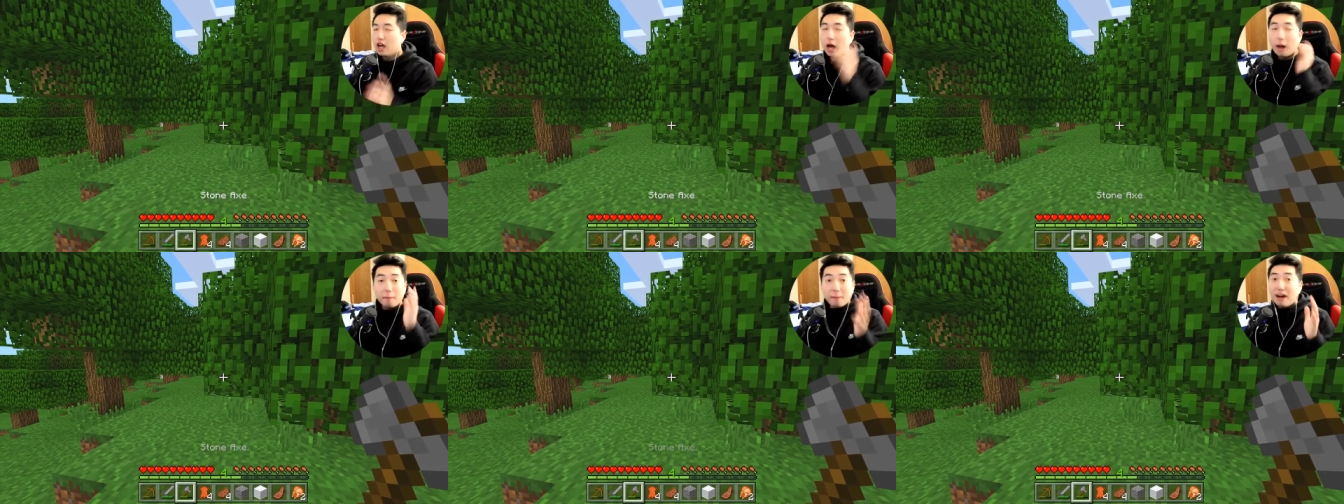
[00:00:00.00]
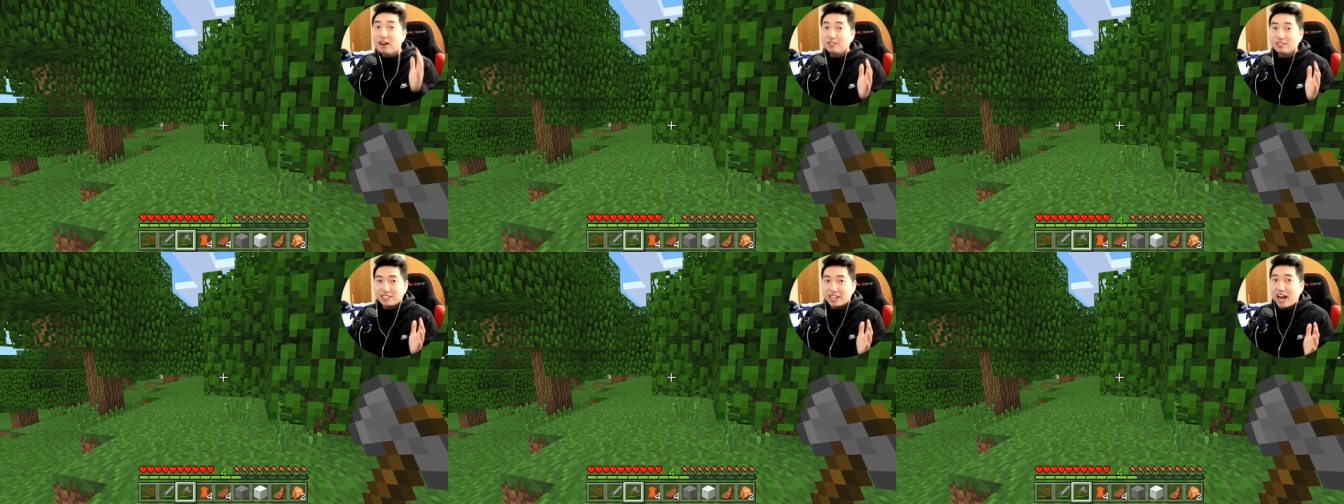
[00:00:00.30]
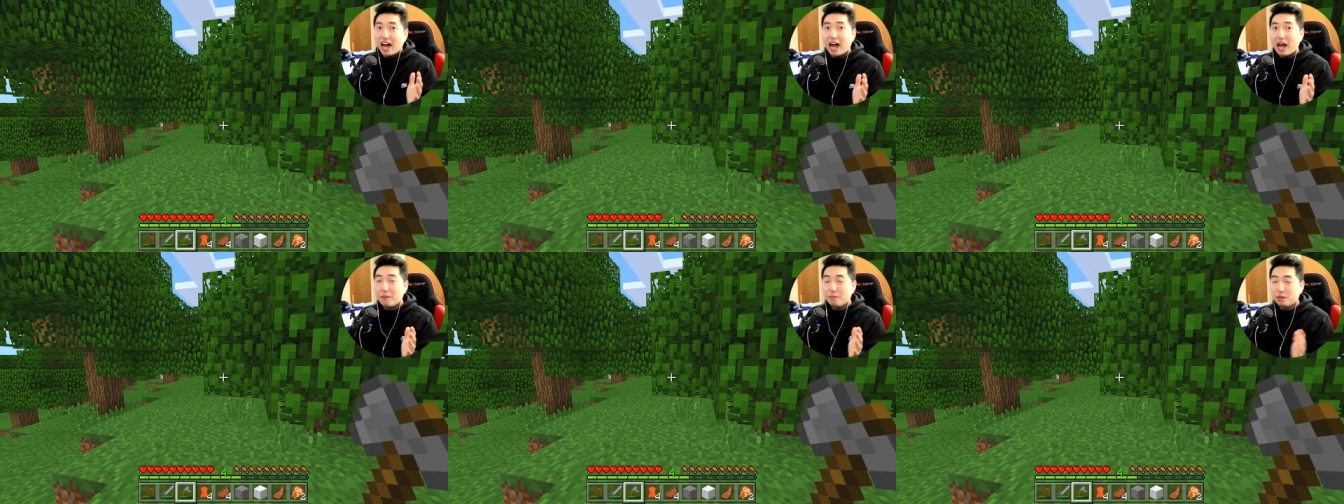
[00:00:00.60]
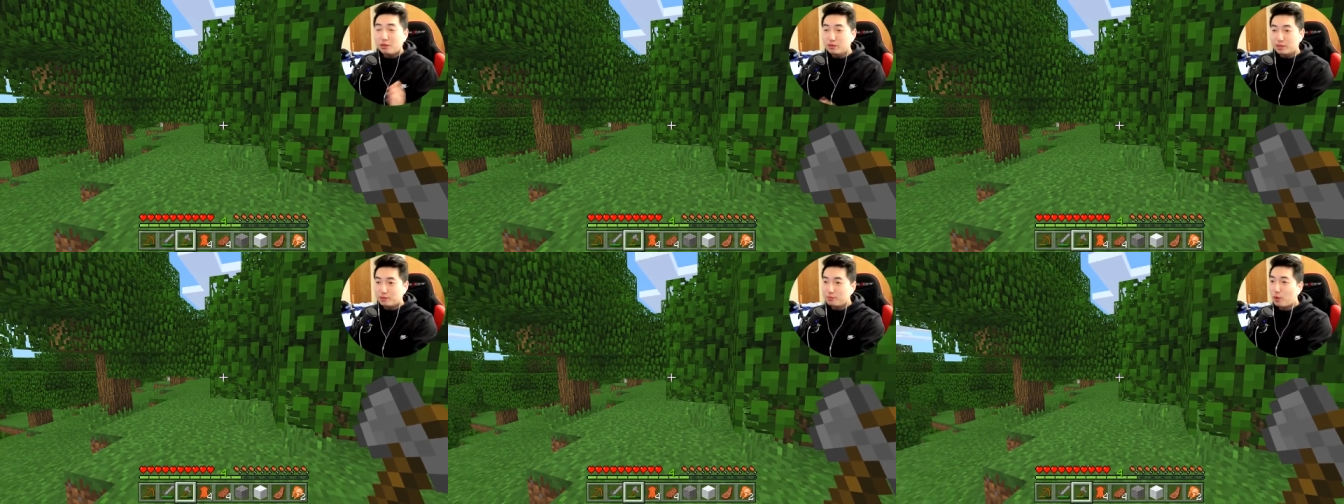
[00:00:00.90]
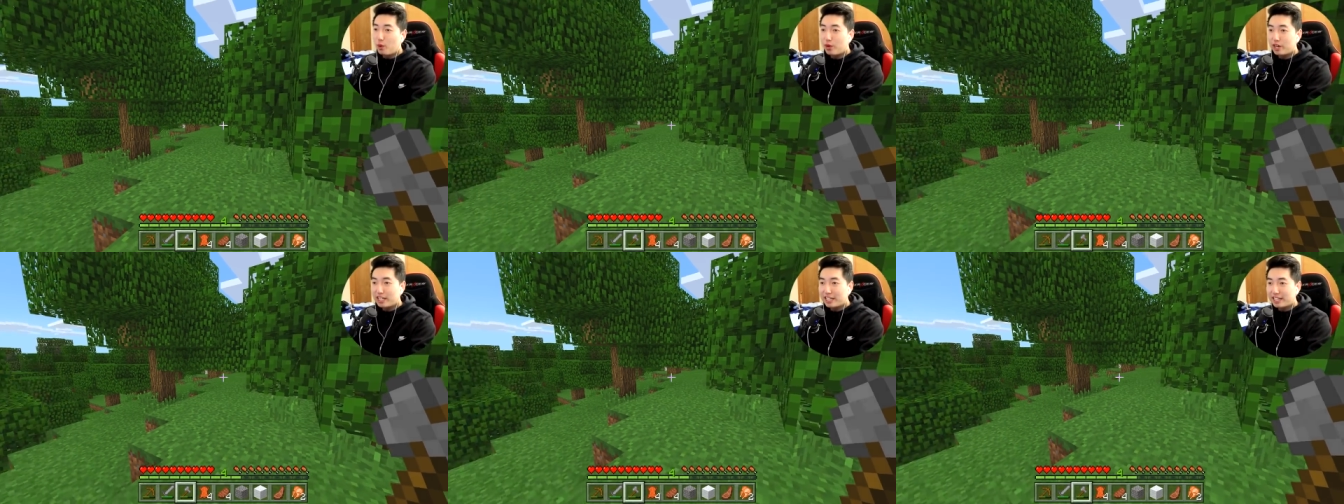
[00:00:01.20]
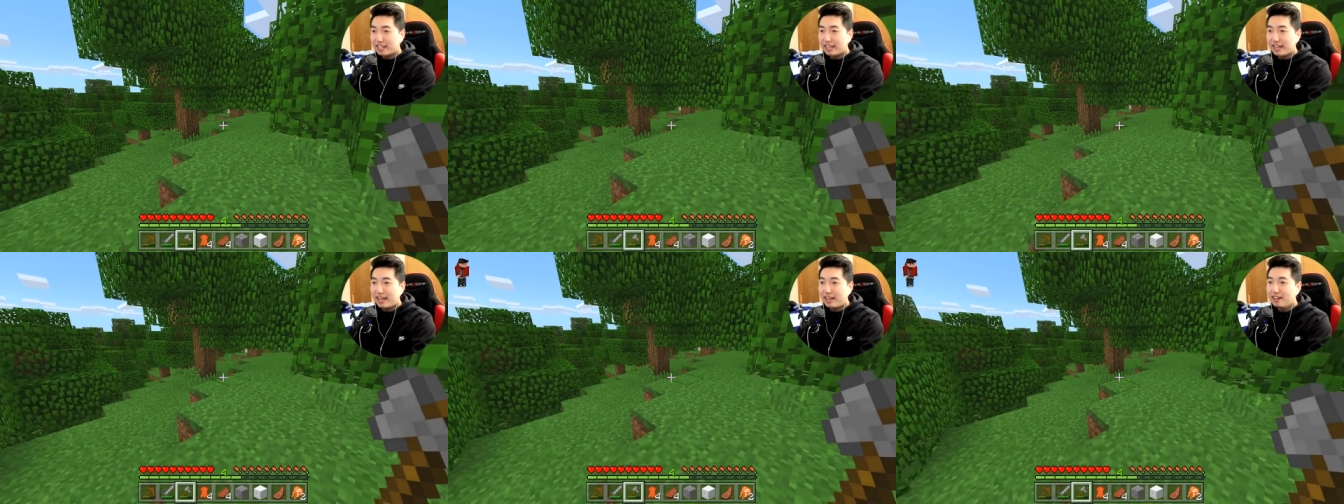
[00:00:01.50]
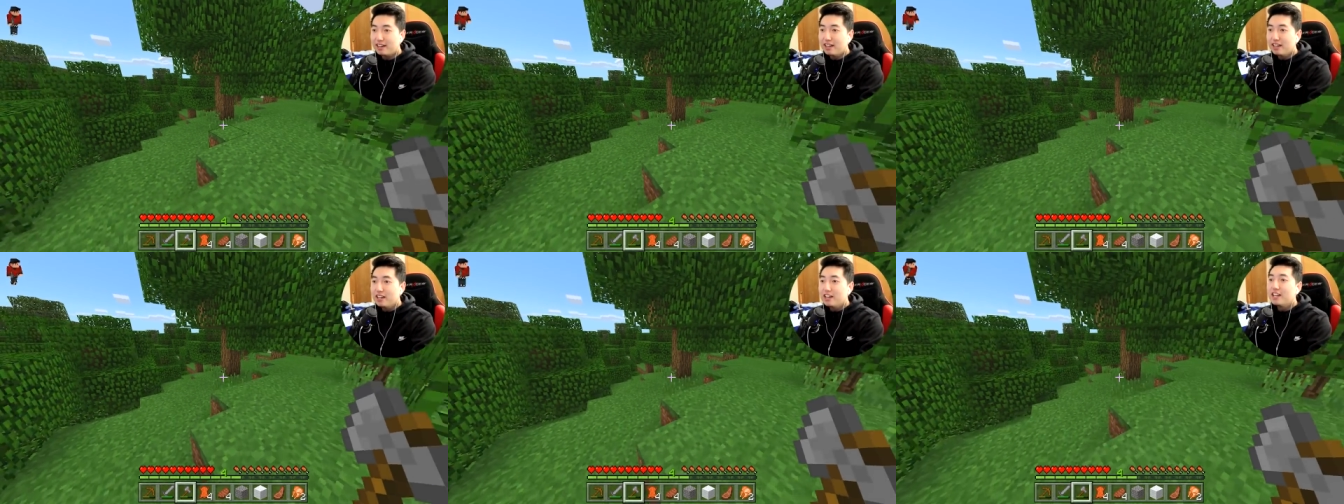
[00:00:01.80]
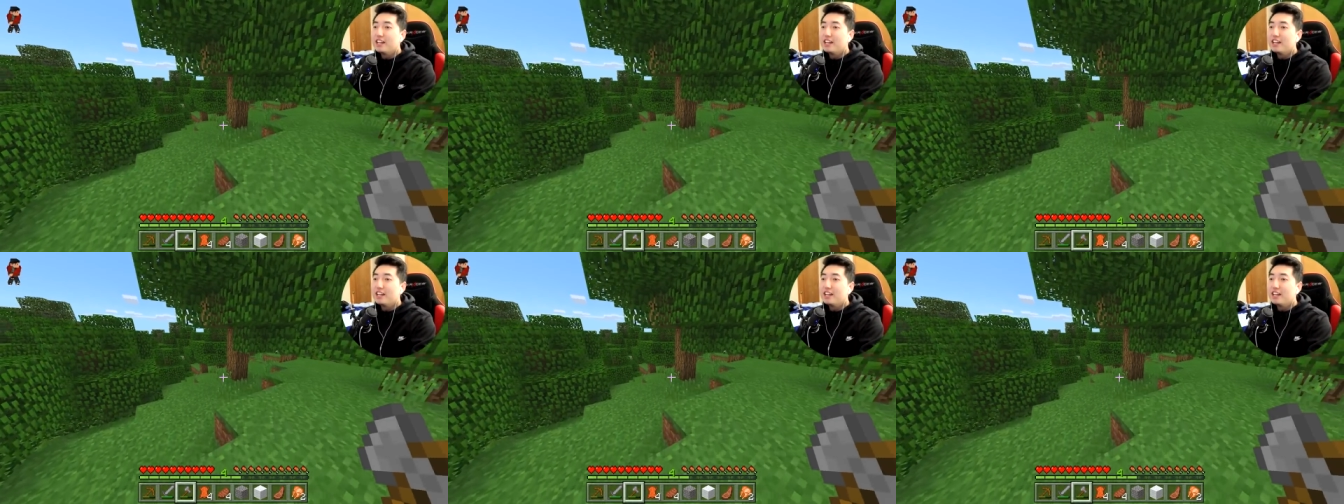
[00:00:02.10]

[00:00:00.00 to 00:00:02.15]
About time it was morning again.